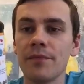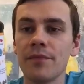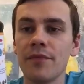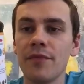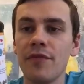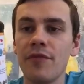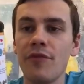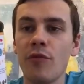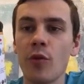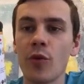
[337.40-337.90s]

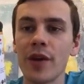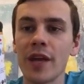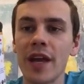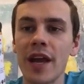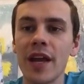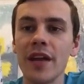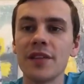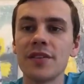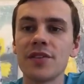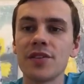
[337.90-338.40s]

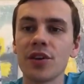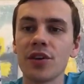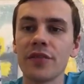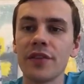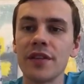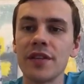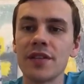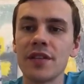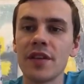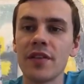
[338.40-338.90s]
48
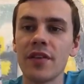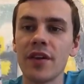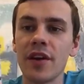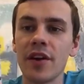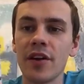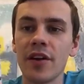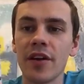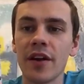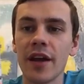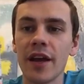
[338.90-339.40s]
servings in there,